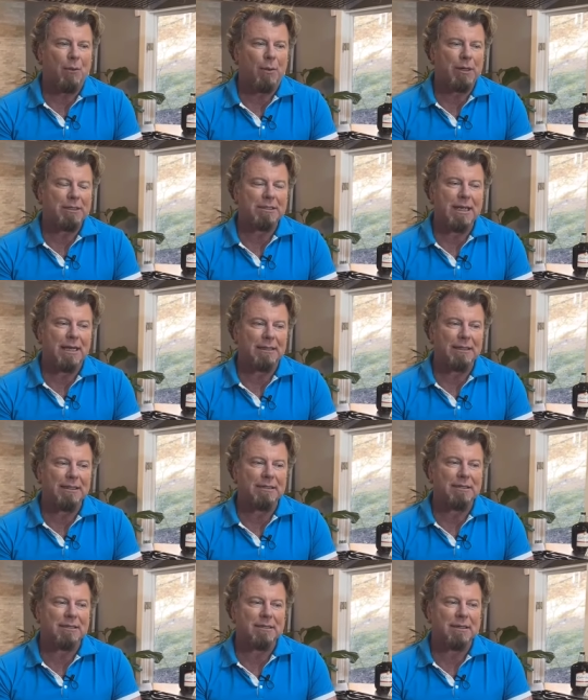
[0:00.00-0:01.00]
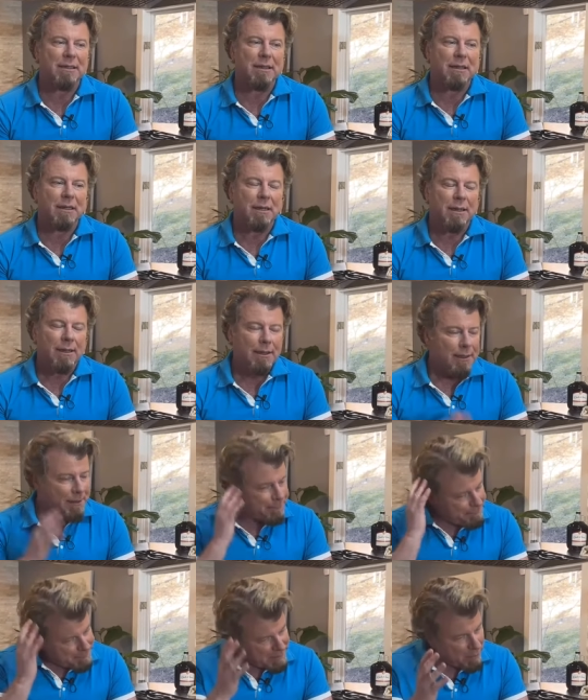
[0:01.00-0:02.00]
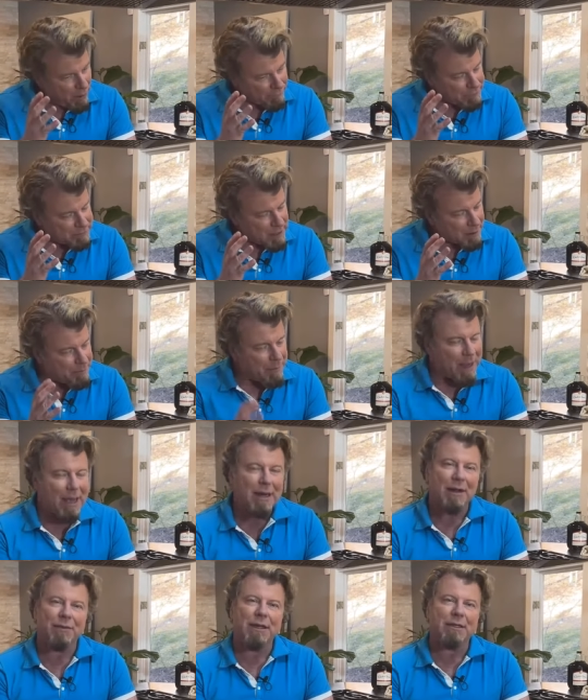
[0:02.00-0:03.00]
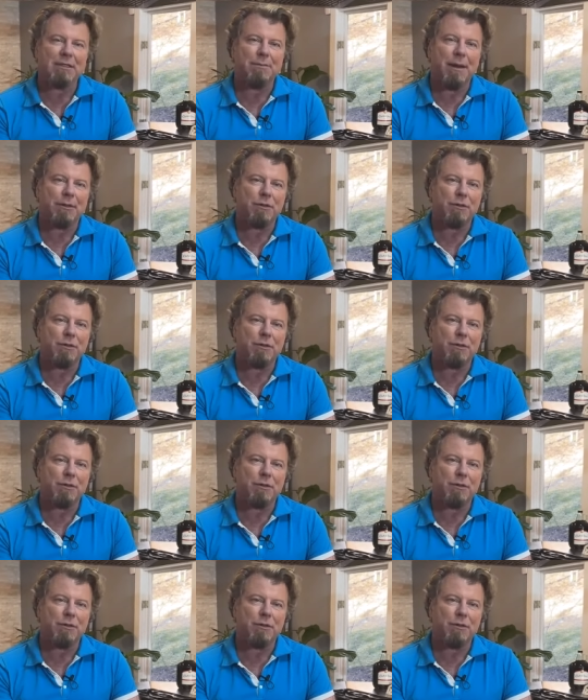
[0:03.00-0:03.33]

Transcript: I want to say at least off the top of my head, I think